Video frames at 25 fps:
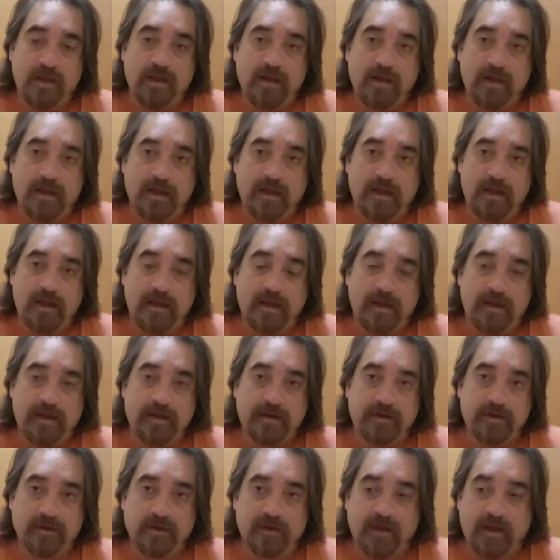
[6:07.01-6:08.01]

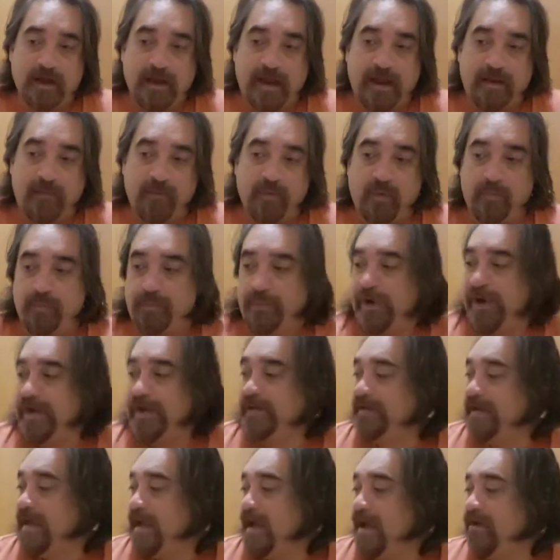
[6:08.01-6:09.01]
I will
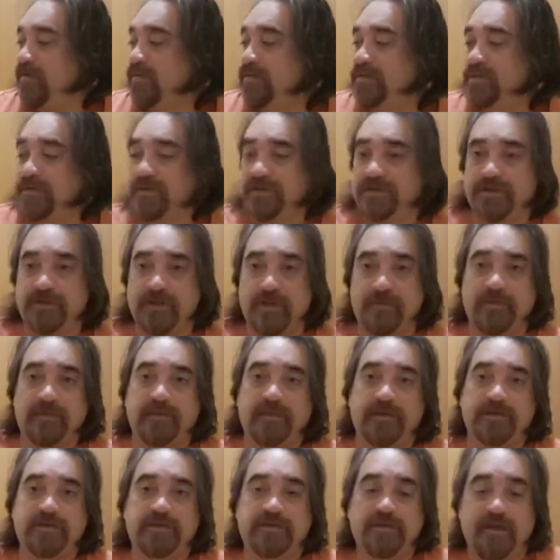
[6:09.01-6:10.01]
break down some of
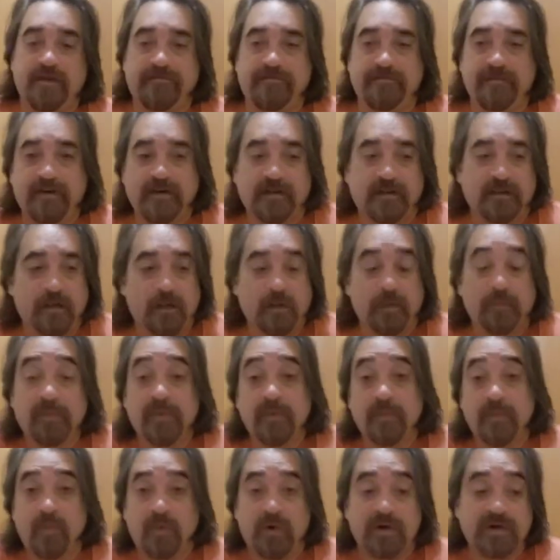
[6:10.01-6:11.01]
this stuff in a little
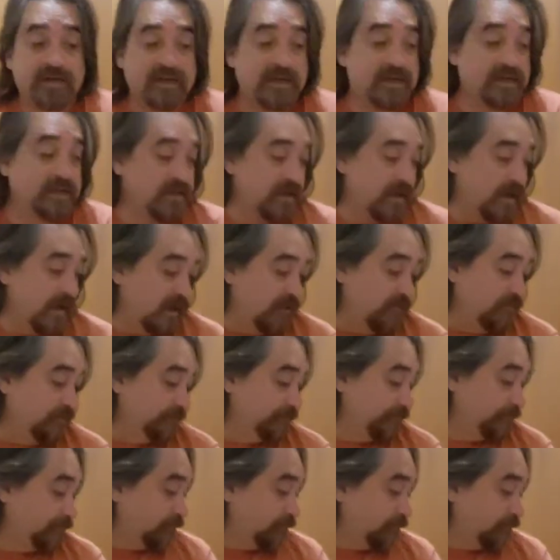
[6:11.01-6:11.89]
bit more detail.